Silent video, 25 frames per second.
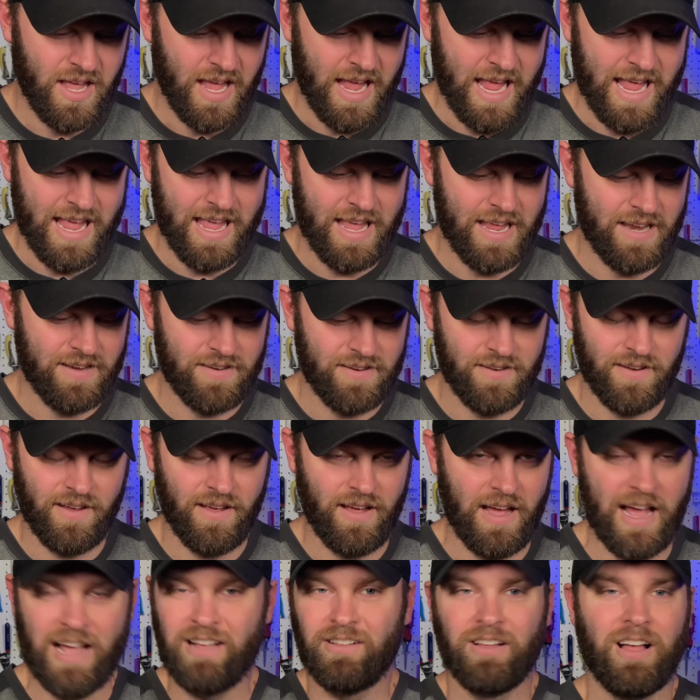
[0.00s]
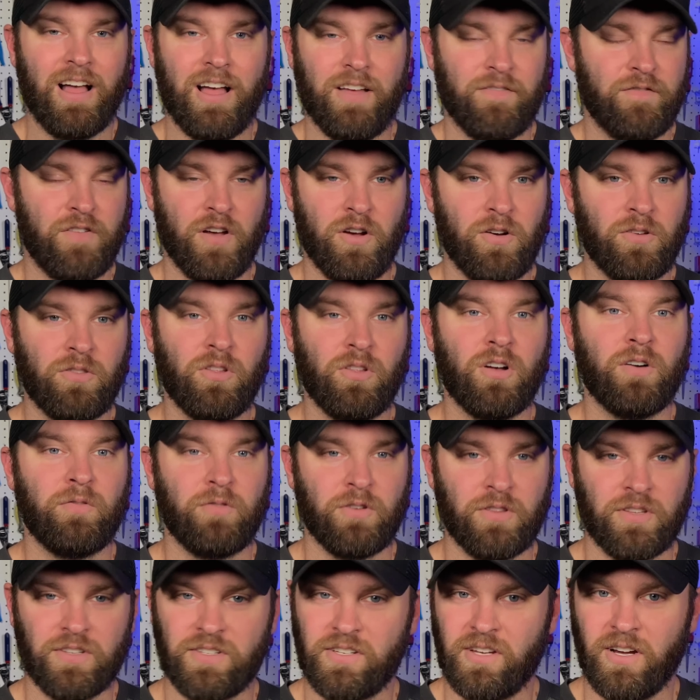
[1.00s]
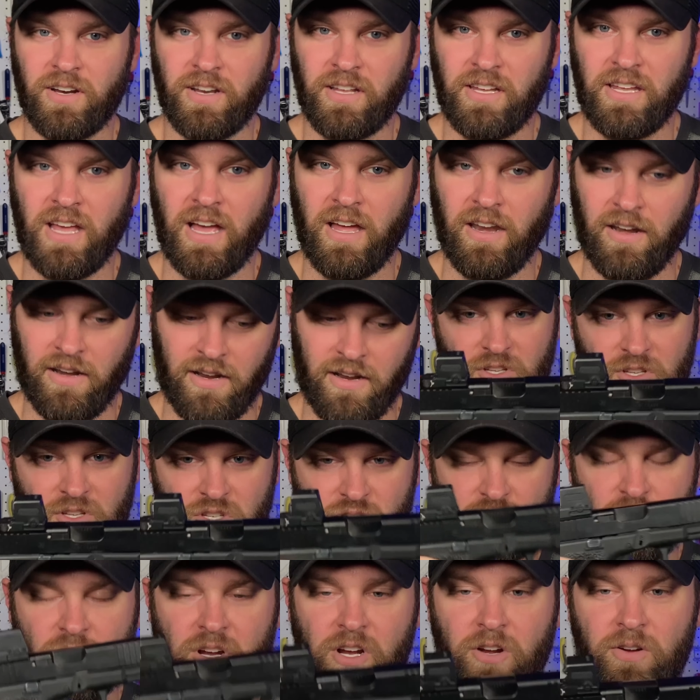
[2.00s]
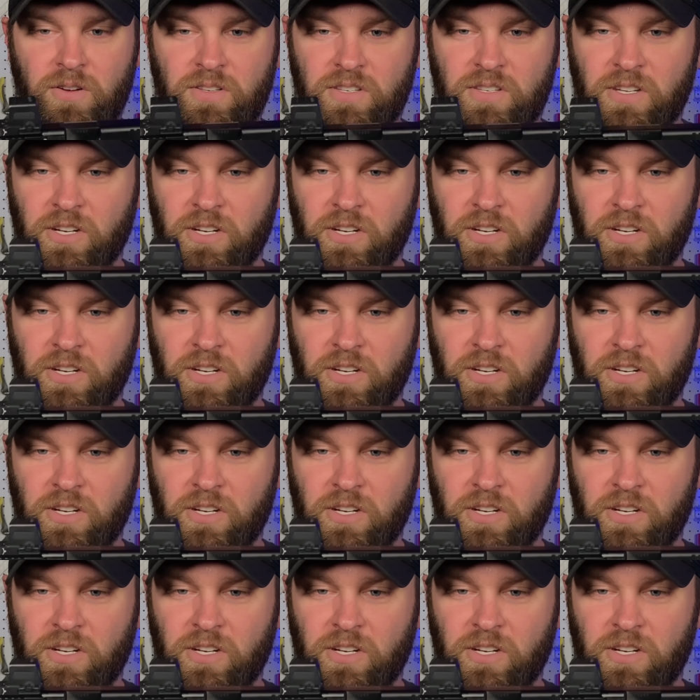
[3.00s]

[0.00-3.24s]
and I fell in love with this gun again. This trigger is